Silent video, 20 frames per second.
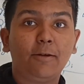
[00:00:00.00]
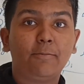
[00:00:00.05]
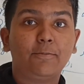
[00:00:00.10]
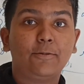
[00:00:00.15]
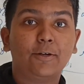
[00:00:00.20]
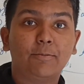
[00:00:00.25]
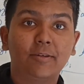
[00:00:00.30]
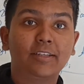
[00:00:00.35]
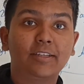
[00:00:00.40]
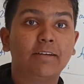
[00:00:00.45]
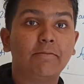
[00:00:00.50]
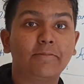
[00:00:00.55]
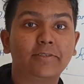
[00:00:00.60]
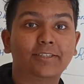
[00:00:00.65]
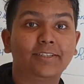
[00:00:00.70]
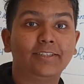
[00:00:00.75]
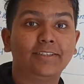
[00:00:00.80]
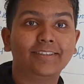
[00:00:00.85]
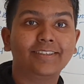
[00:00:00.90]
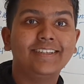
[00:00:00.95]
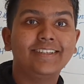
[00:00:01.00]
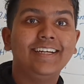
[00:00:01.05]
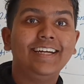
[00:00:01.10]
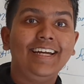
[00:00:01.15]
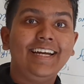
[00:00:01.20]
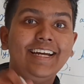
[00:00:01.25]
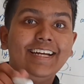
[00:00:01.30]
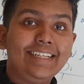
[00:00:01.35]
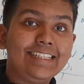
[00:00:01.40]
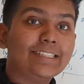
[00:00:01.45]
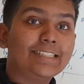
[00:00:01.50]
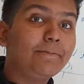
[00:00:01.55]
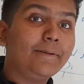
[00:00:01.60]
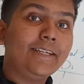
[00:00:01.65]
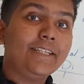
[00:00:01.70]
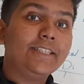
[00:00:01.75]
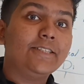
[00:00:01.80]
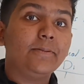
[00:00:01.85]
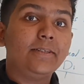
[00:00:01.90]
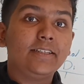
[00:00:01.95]
I'm talking about chemistry.
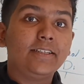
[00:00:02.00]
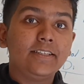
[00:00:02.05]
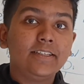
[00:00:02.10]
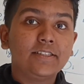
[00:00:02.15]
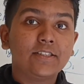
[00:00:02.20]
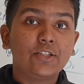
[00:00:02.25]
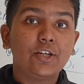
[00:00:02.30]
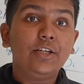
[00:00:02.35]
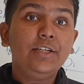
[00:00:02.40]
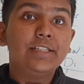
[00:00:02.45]
Displacement is you're